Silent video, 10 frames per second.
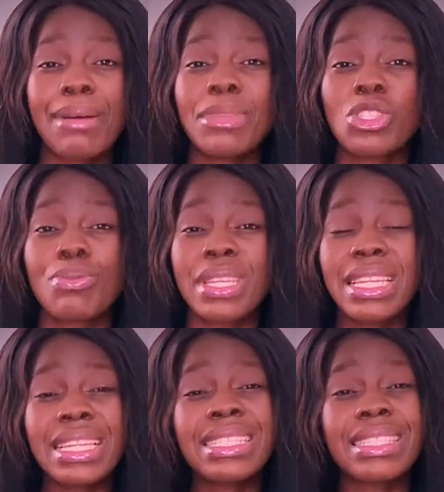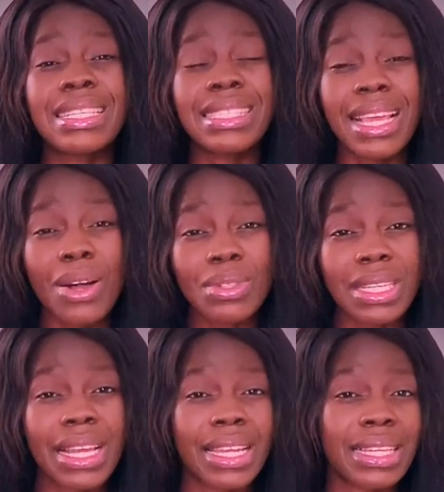that means you'll be needing
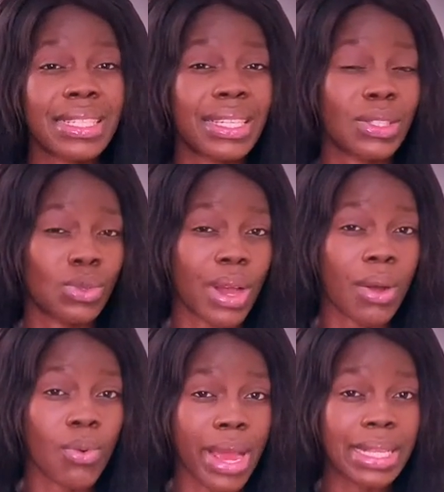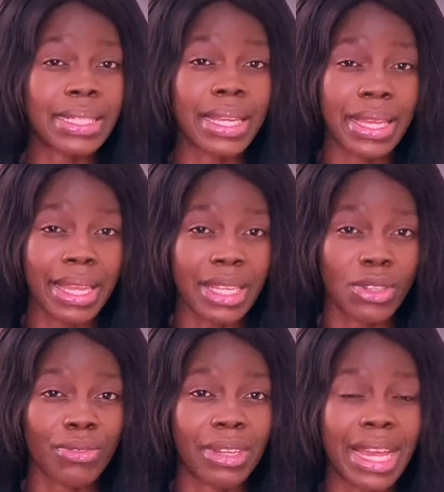6,000 Ghana cedis to acquire 10
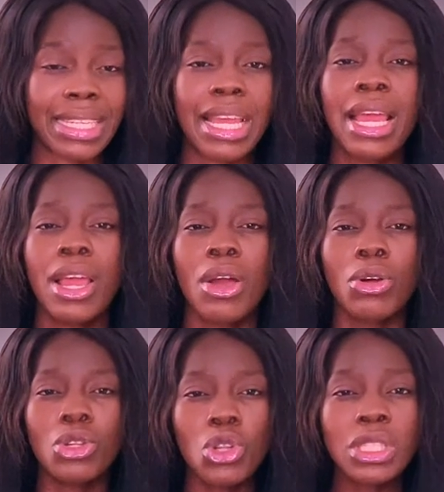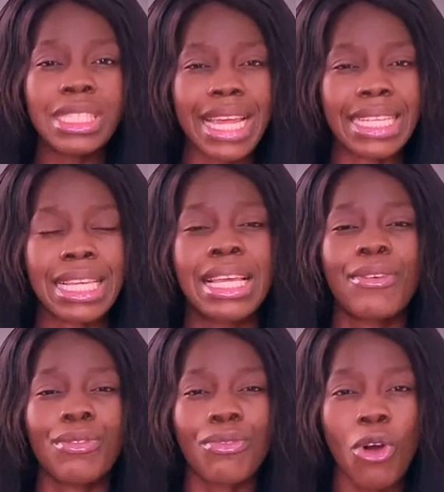acres of land. Note that
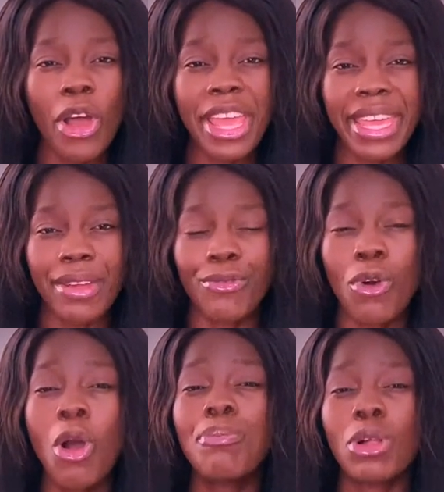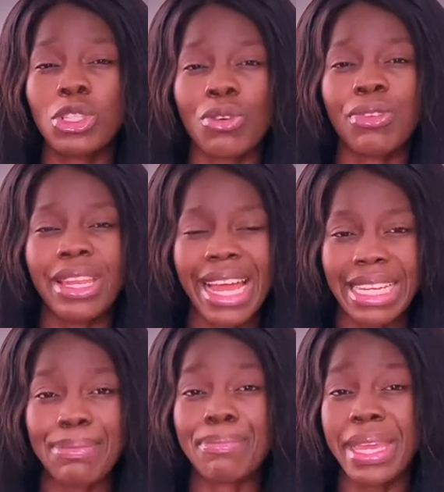four plots of
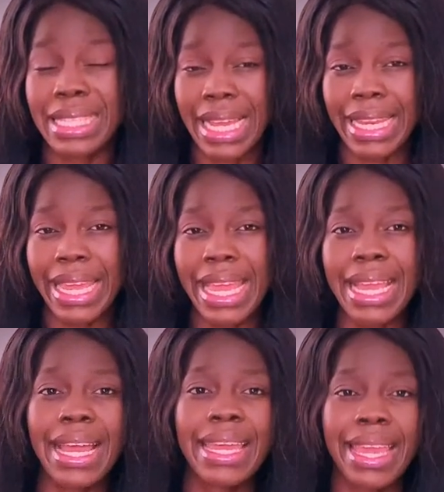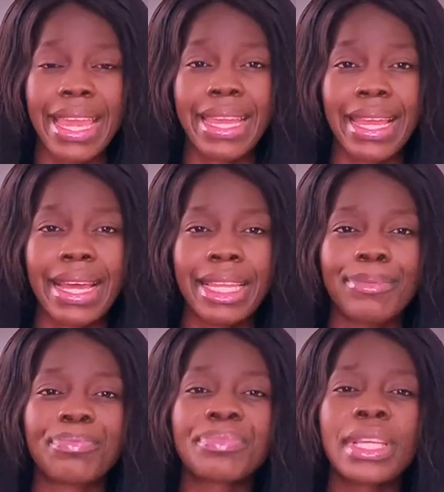land makes an acre here in
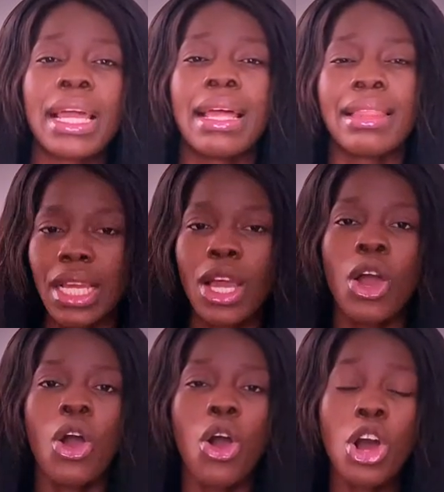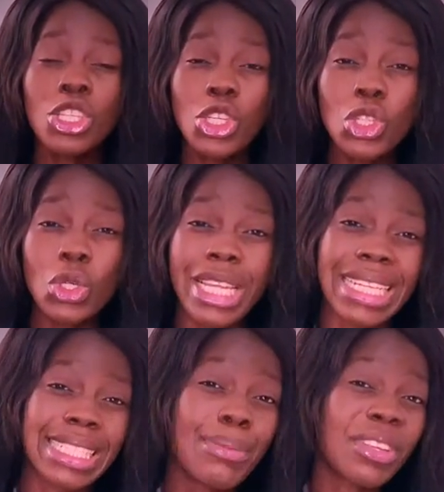Ghana. Also know
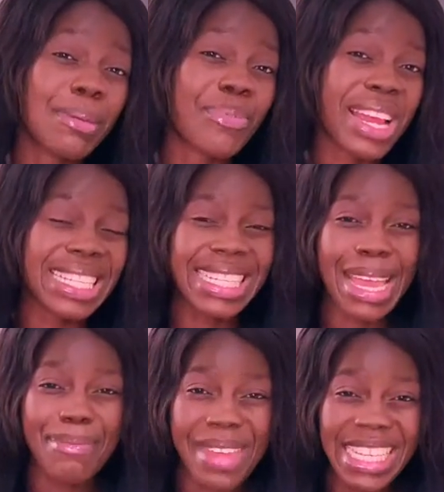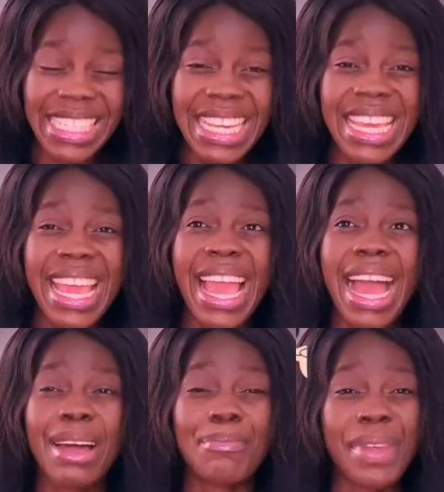that some of the prices I mentioned here
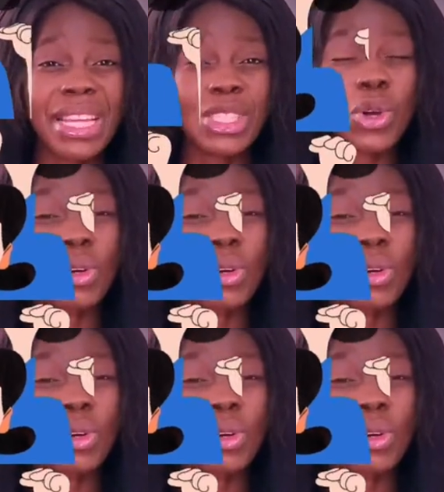are based